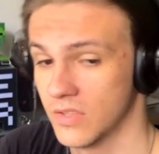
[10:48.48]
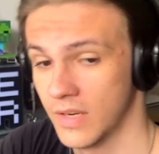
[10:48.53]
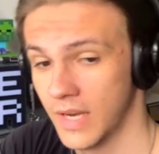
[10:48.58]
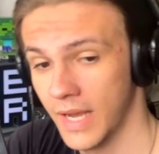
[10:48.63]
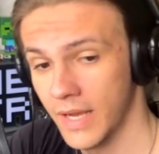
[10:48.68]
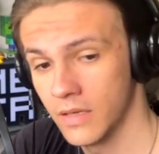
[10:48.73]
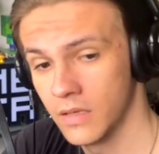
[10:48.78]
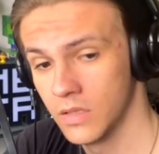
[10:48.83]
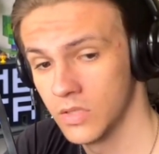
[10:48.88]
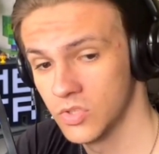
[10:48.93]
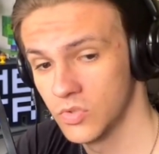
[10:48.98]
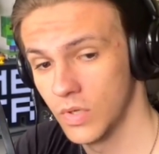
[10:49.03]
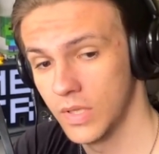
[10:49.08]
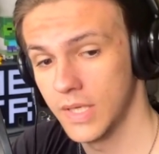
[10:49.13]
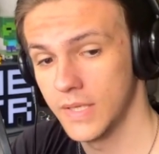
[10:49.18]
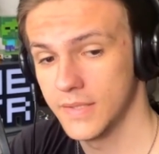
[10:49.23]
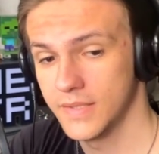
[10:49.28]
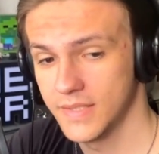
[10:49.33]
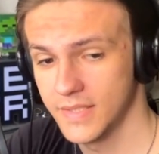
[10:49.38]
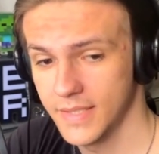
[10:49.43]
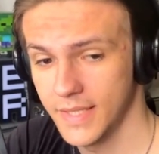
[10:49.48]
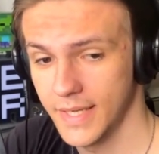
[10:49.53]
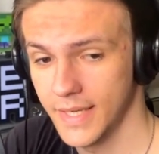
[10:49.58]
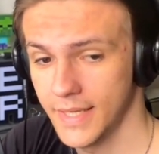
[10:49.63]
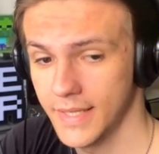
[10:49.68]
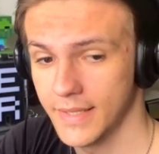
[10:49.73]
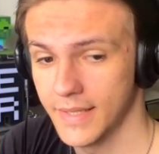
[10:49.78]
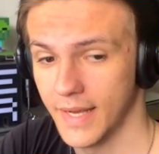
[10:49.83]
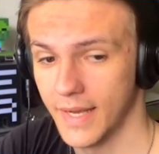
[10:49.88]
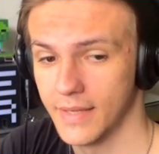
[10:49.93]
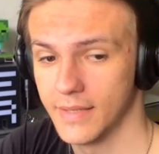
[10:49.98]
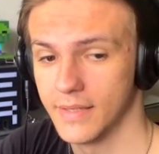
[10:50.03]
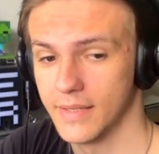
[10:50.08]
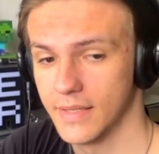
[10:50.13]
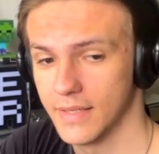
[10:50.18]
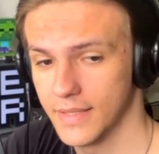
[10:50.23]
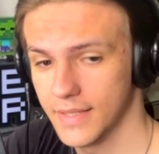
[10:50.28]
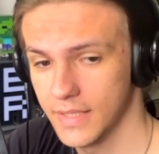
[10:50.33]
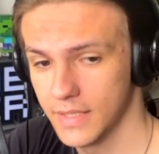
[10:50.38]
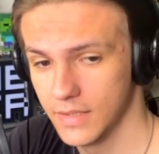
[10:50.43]
that goes without saying that
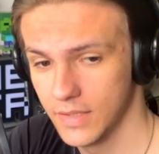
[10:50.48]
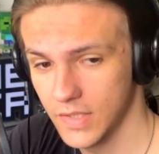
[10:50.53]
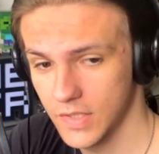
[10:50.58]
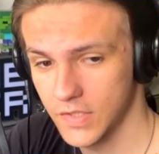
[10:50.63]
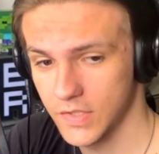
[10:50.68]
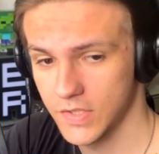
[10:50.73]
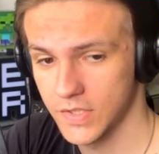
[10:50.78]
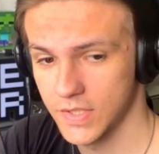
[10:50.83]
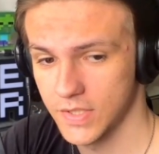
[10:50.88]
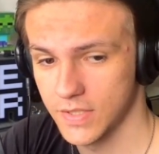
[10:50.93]
it looks